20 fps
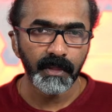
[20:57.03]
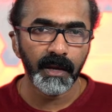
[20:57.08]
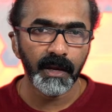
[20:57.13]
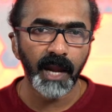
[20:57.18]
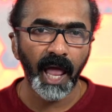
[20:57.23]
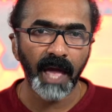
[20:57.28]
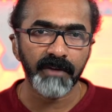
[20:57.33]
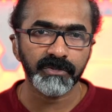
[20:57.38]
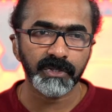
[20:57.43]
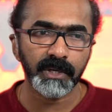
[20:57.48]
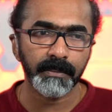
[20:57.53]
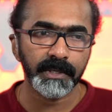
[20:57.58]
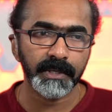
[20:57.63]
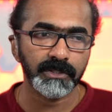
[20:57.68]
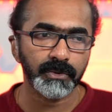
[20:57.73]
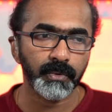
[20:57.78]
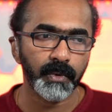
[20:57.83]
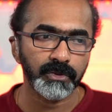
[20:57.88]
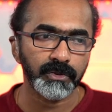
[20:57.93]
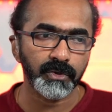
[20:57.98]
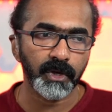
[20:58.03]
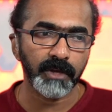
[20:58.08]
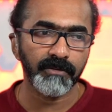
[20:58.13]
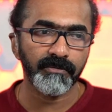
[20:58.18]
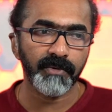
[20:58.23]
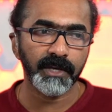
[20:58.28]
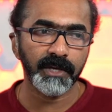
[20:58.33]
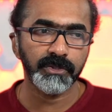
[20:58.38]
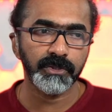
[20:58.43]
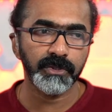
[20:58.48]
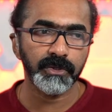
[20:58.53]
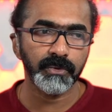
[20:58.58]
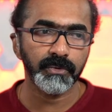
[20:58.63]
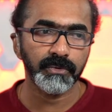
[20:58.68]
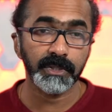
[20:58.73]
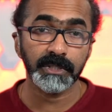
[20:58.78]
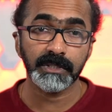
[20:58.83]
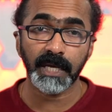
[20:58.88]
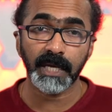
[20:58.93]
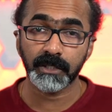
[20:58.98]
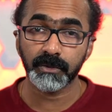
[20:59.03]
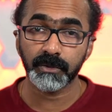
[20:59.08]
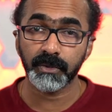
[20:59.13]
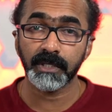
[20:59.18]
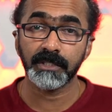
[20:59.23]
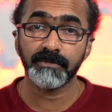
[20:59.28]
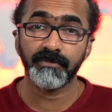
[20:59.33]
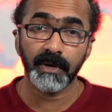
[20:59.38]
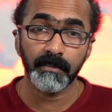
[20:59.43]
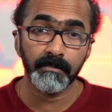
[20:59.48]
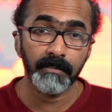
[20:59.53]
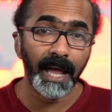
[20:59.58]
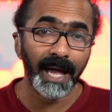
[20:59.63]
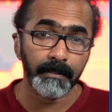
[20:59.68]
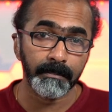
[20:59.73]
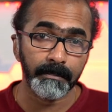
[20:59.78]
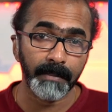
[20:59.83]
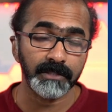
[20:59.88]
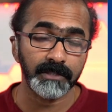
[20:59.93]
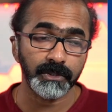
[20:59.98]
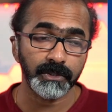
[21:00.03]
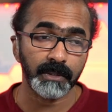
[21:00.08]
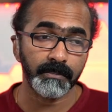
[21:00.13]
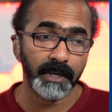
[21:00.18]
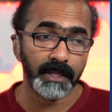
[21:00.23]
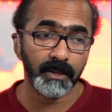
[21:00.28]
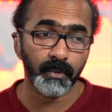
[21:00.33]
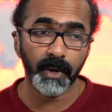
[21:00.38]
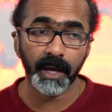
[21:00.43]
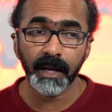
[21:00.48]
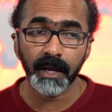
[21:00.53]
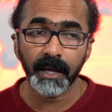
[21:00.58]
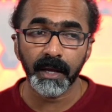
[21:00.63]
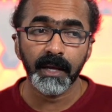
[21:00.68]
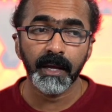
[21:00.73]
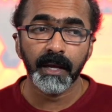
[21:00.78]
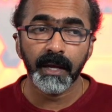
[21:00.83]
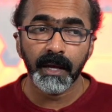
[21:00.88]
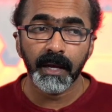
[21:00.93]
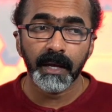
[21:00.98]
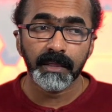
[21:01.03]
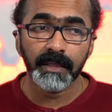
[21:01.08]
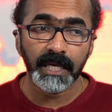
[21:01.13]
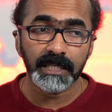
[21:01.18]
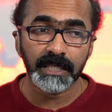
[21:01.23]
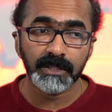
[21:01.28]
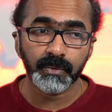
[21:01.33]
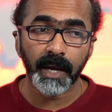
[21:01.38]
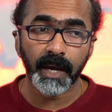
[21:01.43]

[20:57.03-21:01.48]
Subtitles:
live streaming switch. So if I choose, it's from Blackmagic, by the way. That's